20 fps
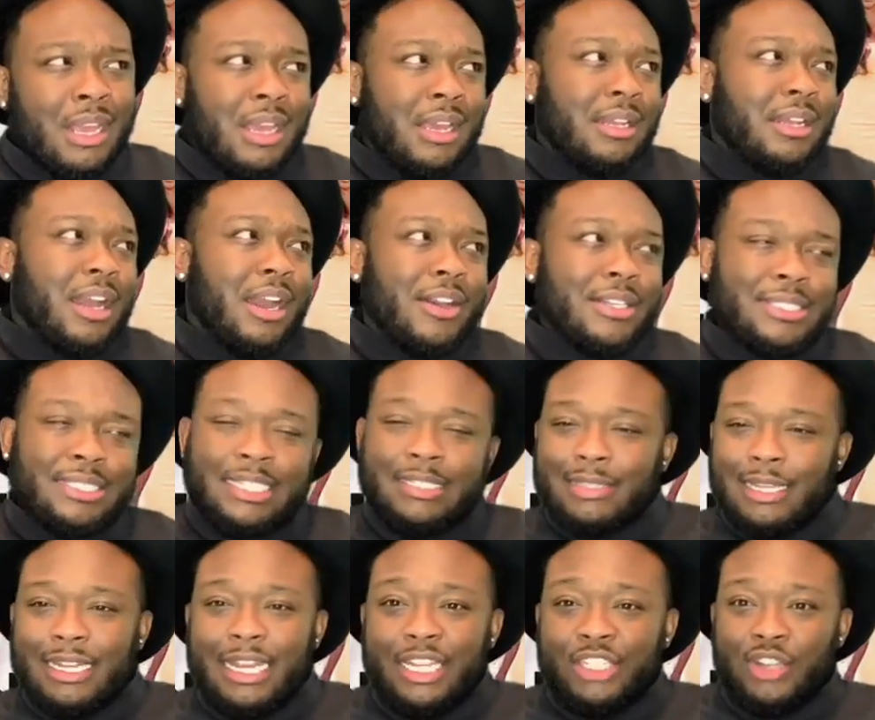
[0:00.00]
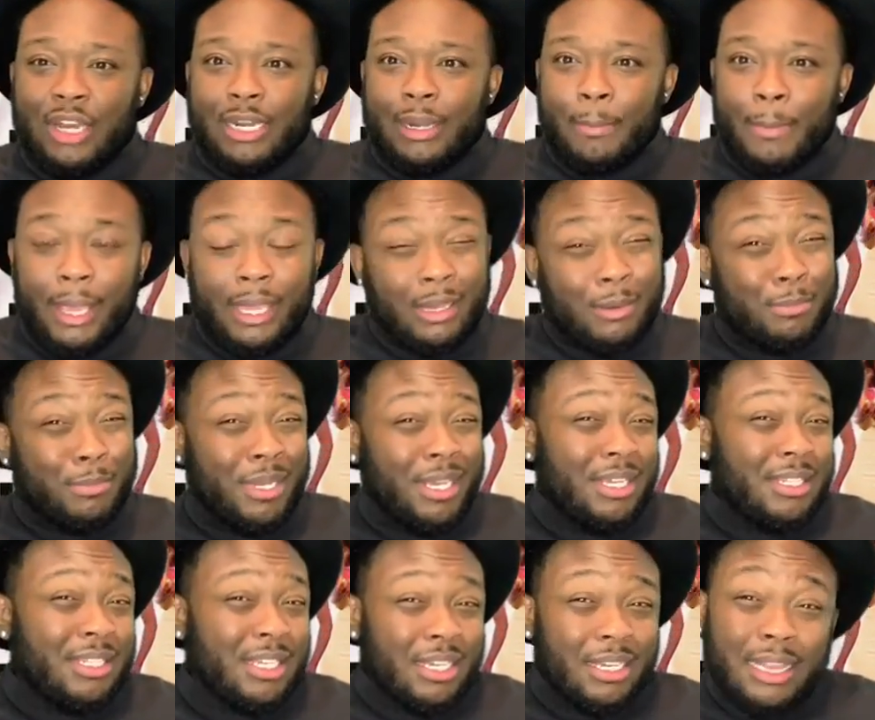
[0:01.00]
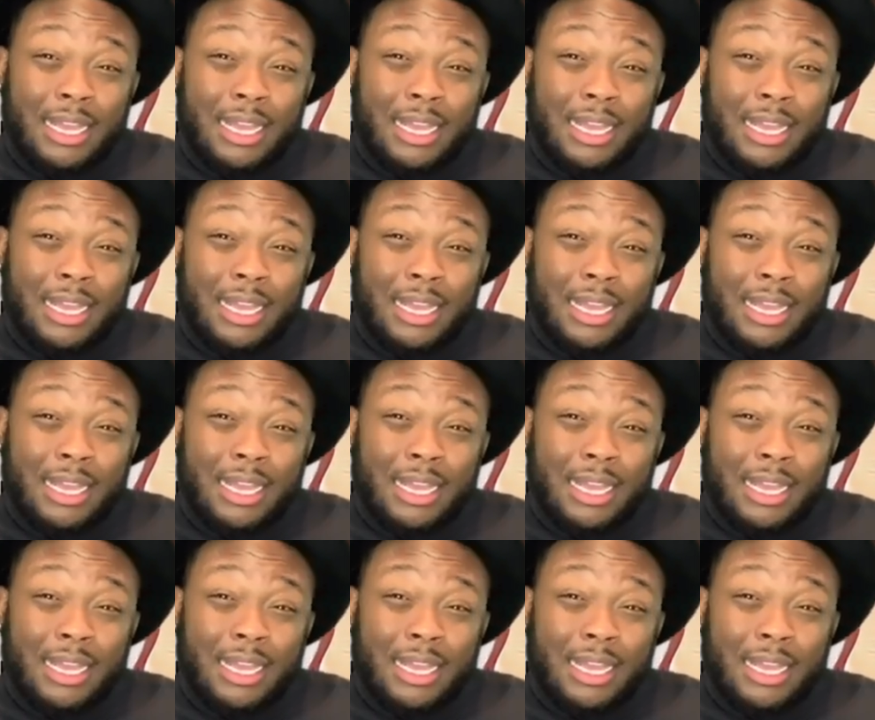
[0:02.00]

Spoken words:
Now, it seems like they try to make a big deal